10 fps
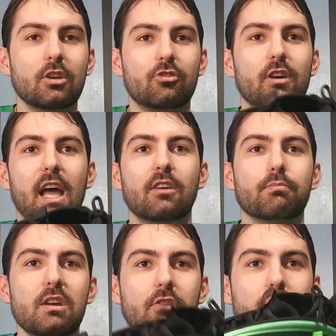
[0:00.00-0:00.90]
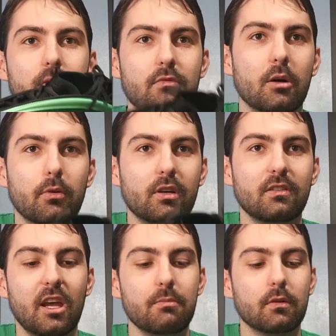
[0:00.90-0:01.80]
So it has basically double
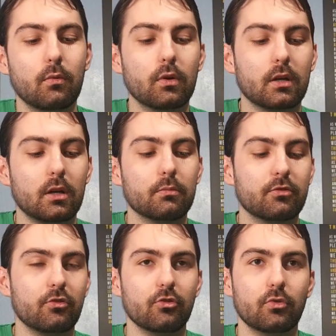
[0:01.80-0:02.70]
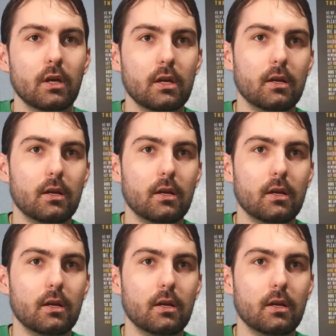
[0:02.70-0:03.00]
containment when it comes to